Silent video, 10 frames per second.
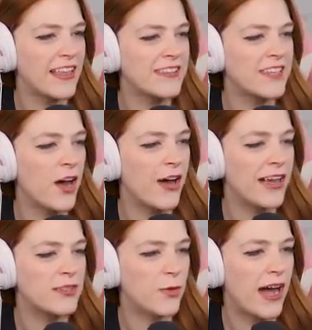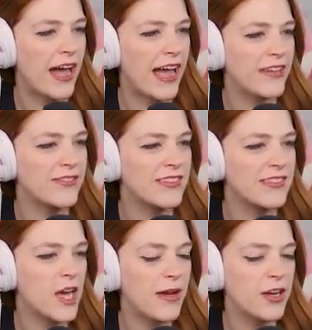Let's go, ex-wives.
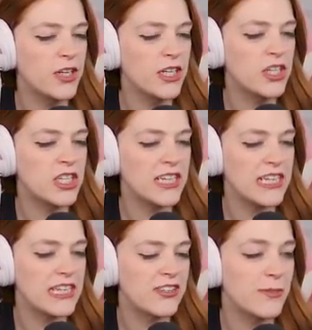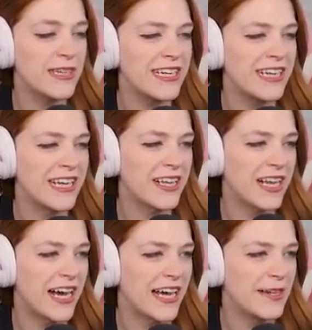Talk about grilled cheese. You've been eating it a
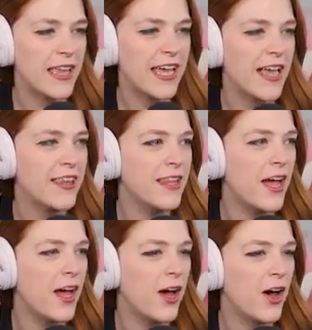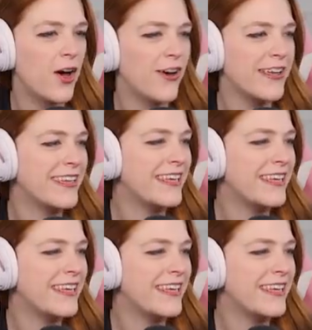lot. Be like, hello.